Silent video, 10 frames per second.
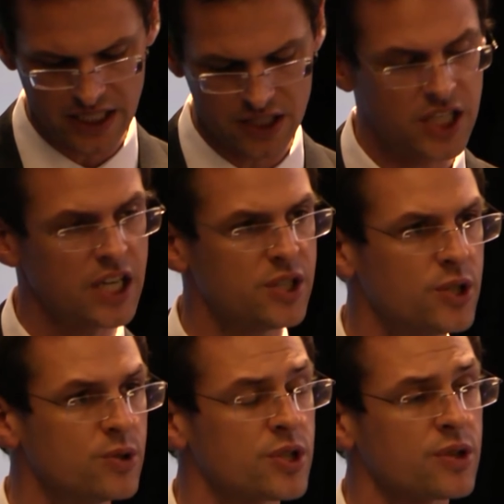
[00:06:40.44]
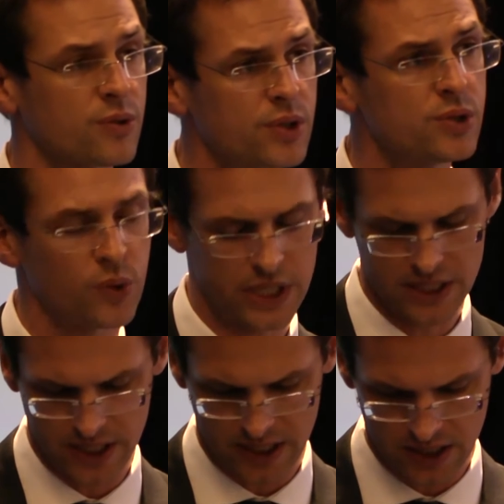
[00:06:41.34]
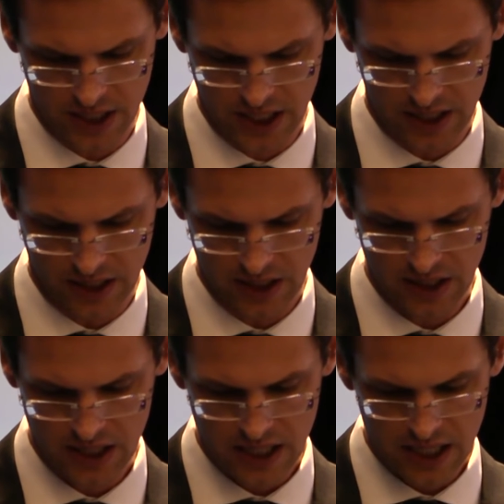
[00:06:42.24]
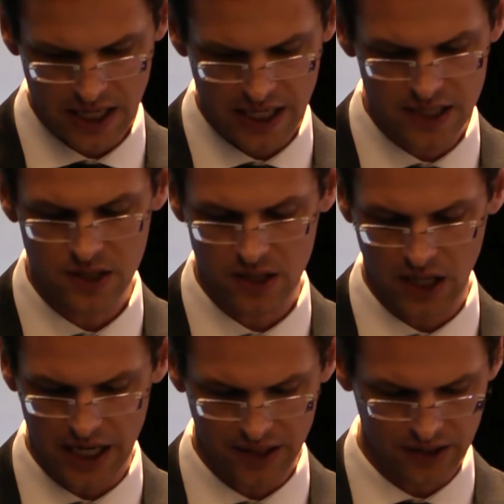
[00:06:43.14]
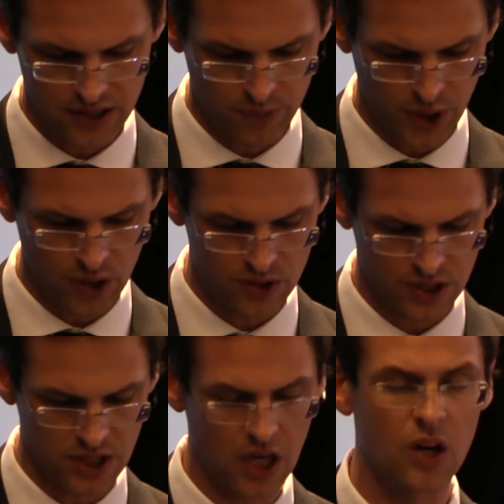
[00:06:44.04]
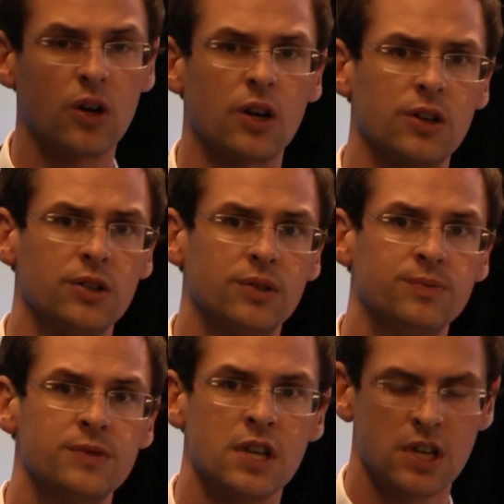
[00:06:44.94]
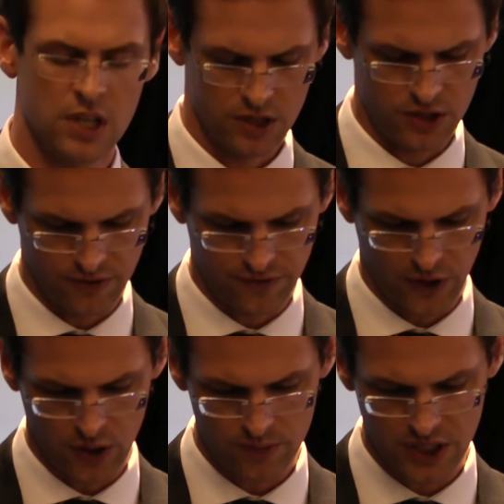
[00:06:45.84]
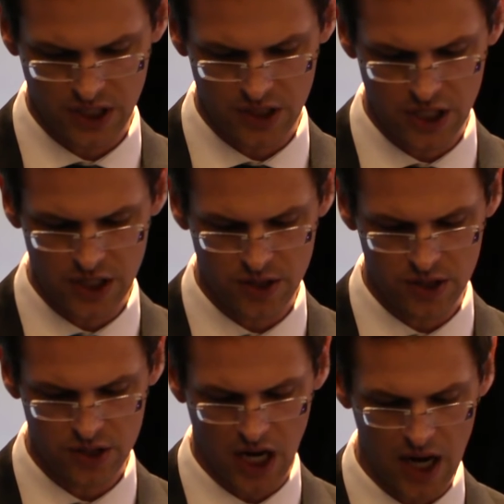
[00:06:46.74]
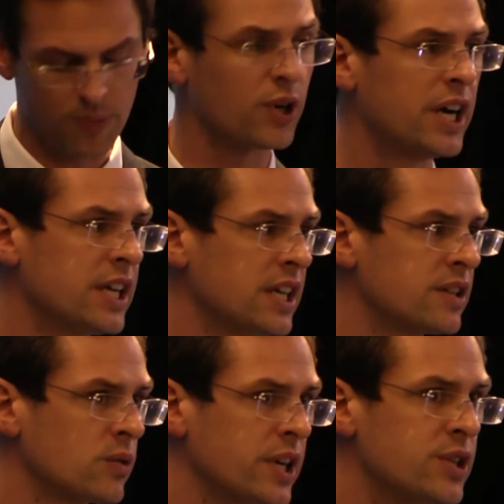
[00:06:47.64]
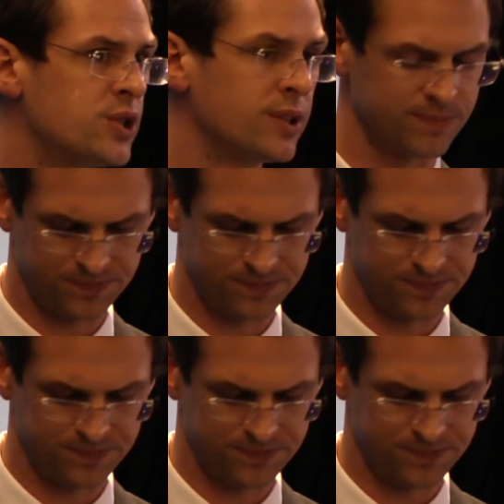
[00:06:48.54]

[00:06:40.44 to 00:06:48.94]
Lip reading: continues through 2016, it is unlikely to pose a tall hurdle to firms conditioned to operating in the region.